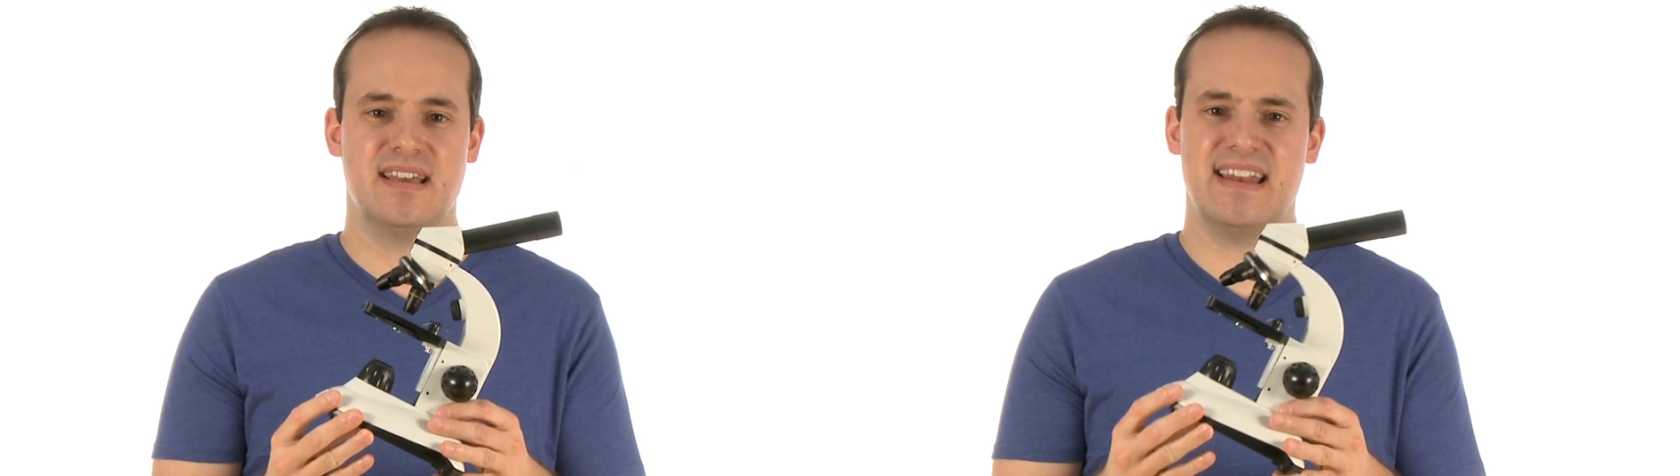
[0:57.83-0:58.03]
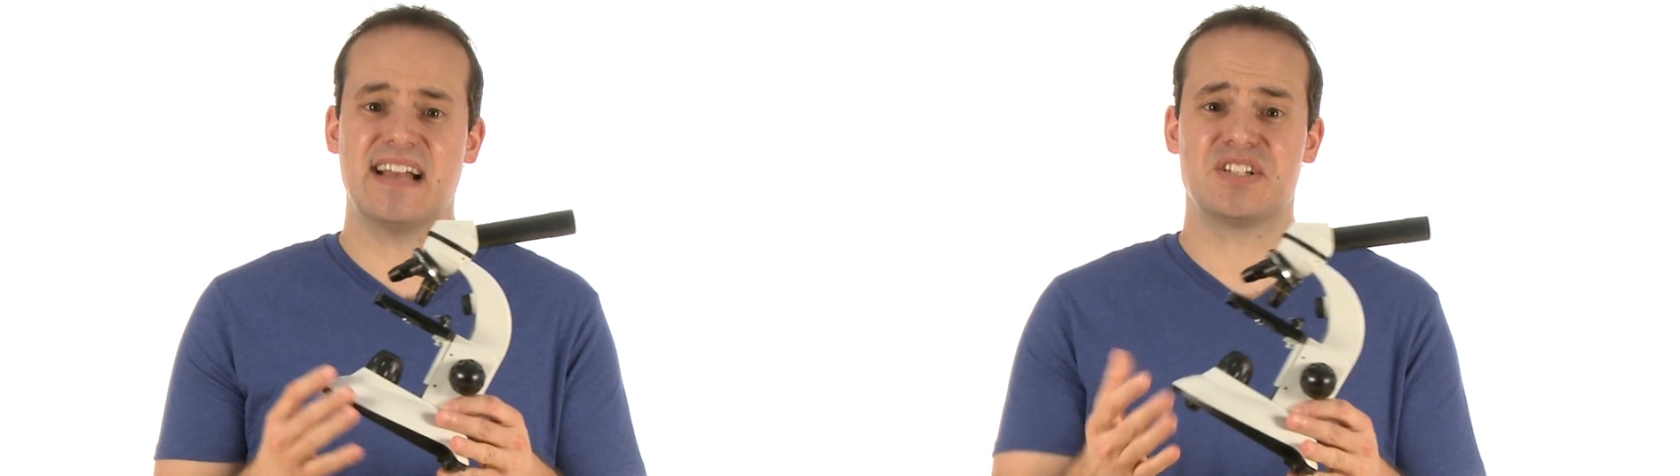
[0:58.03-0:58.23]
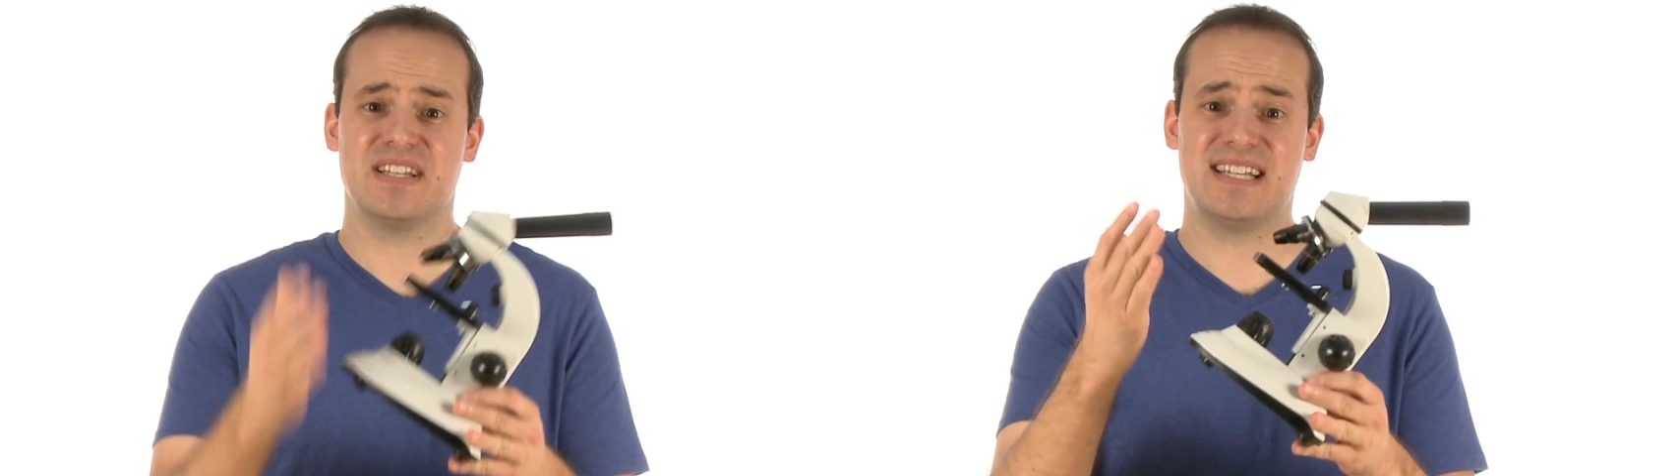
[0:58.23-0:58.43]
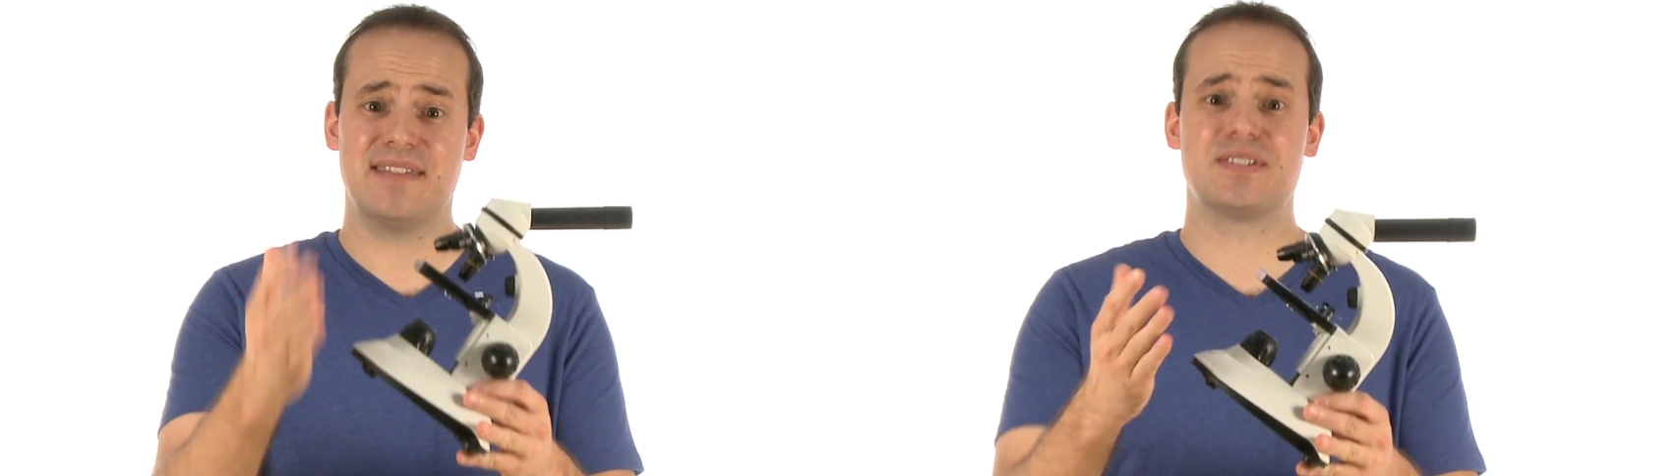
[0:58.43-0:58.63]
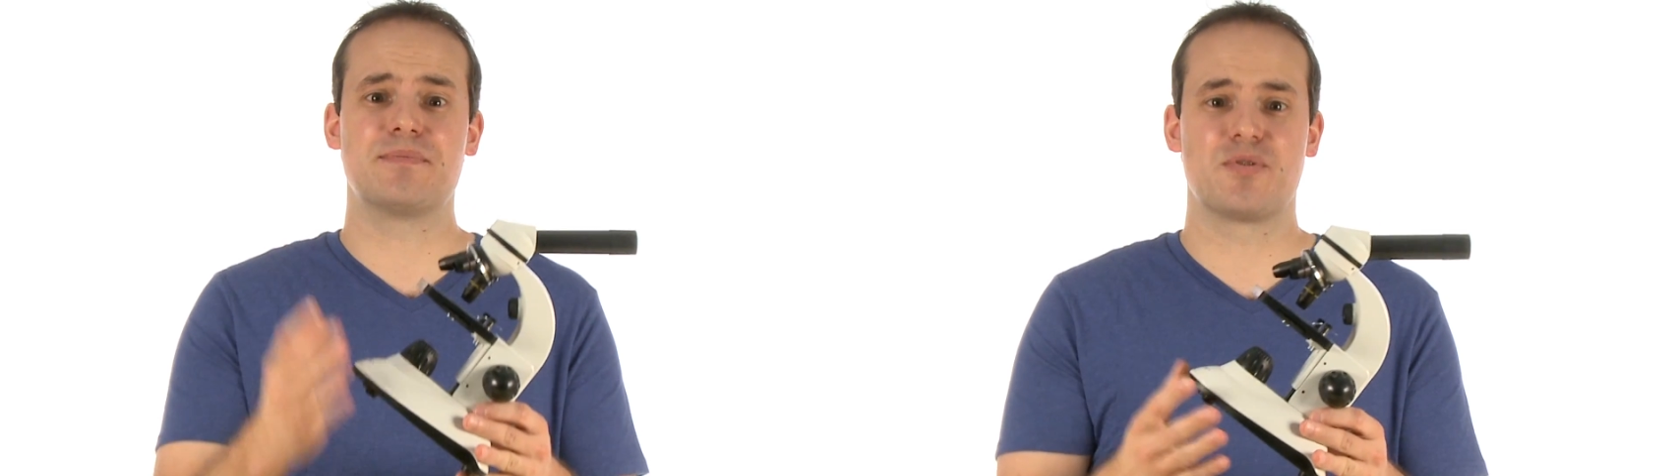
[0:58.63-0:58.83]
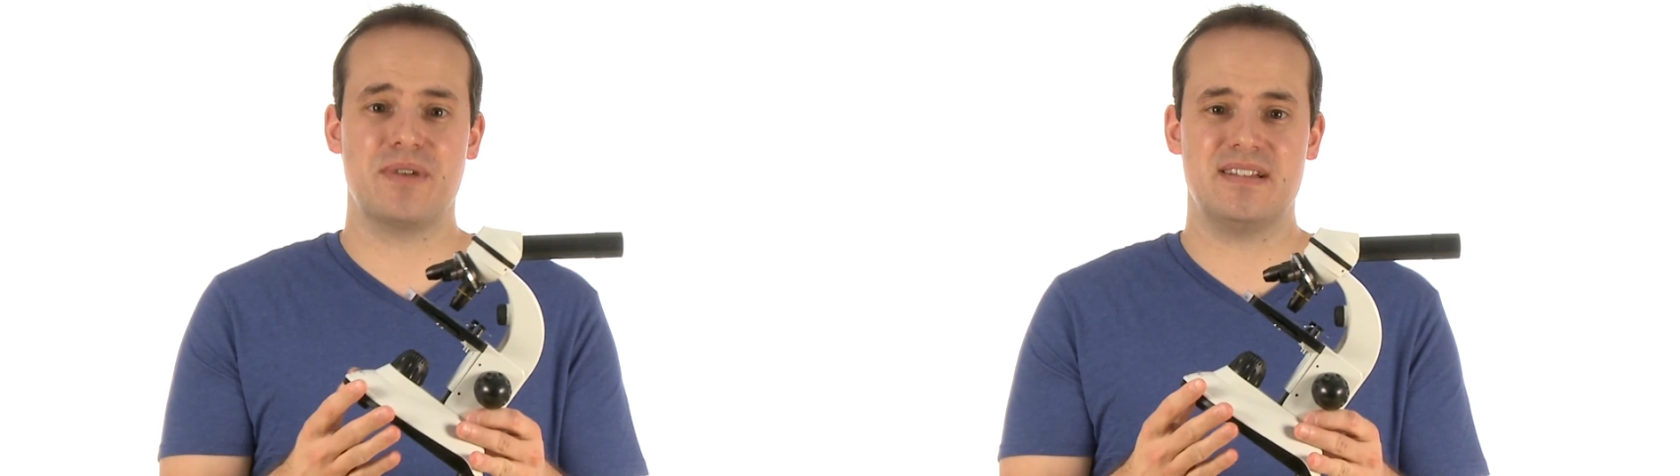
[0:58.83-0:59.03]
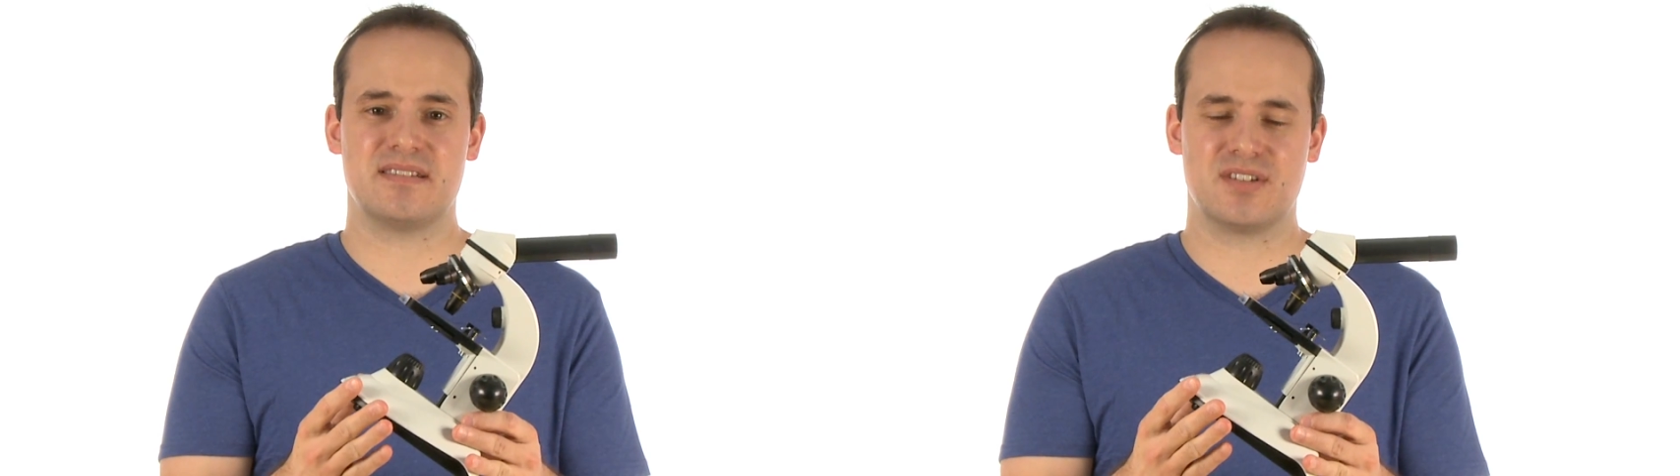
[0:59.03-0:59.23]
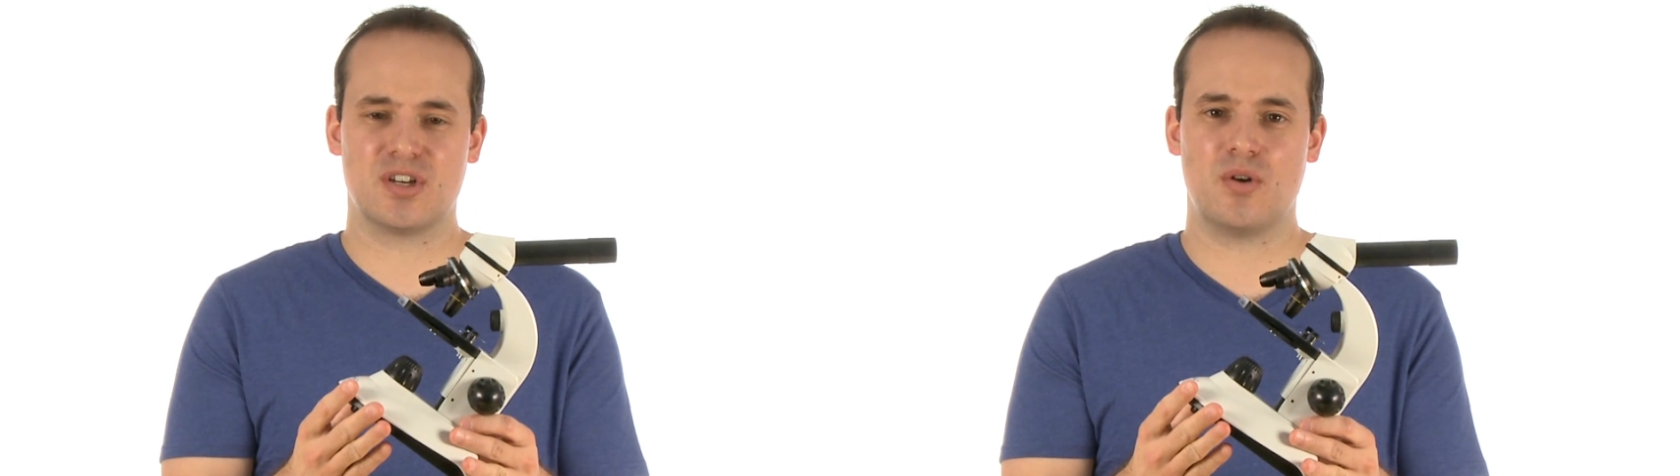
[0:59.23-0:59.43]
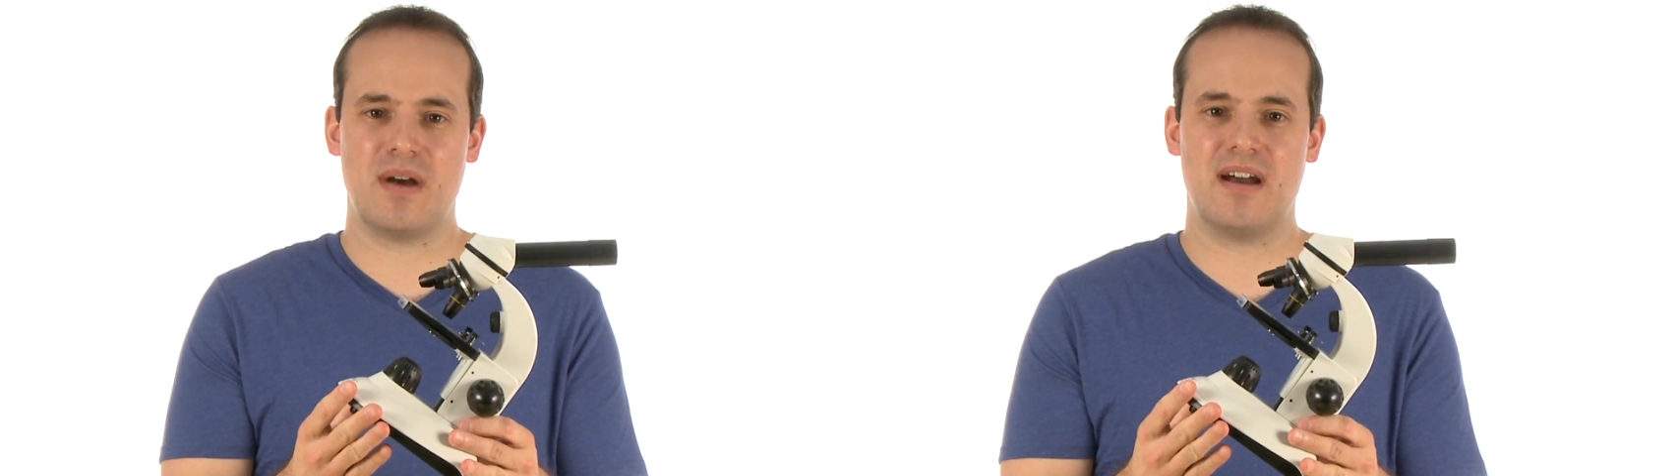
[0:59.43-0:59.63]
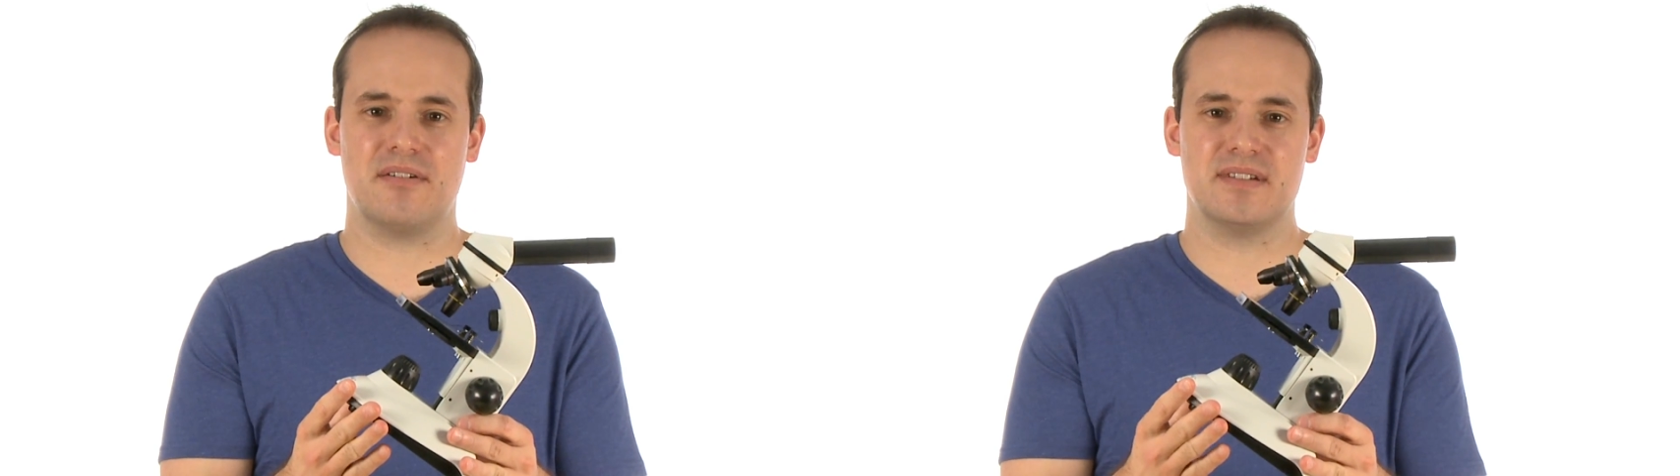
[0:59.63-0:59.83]
and actually gives them a reason to go
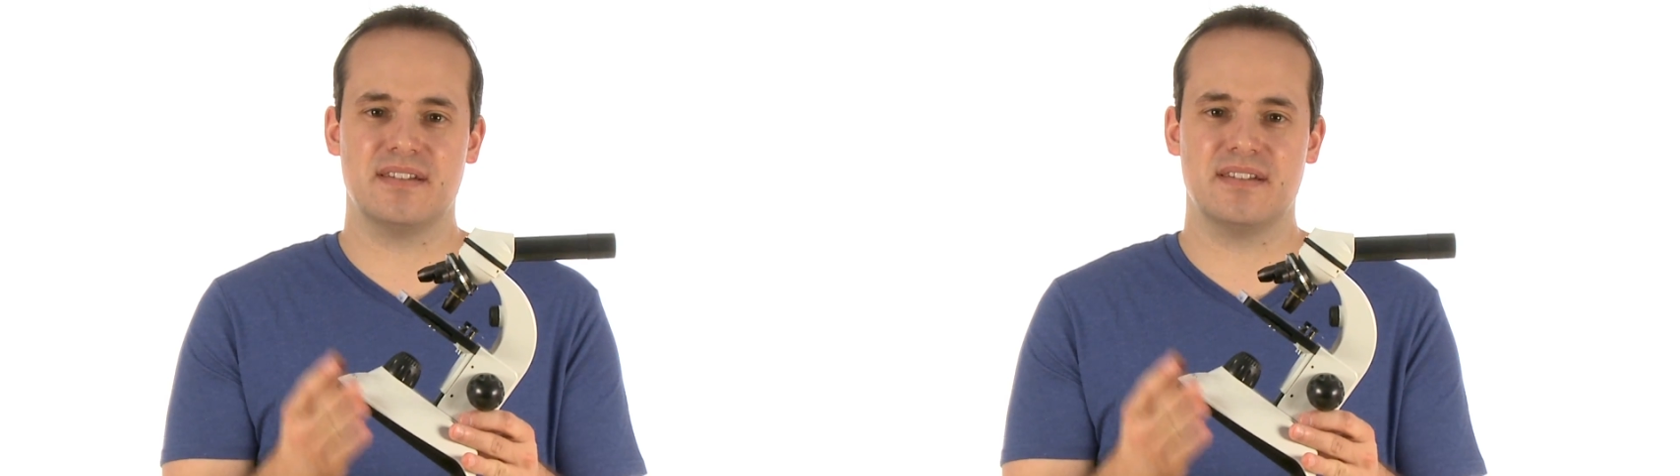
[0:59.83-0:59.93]
out